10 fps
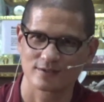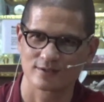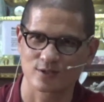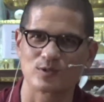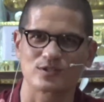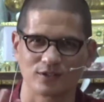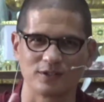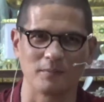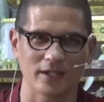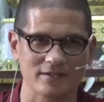Sweet
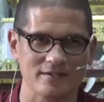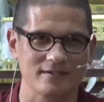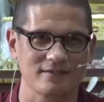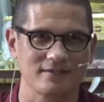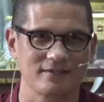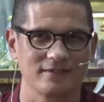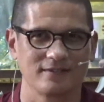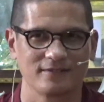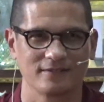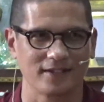salty mix.
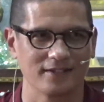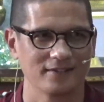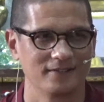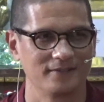Okay.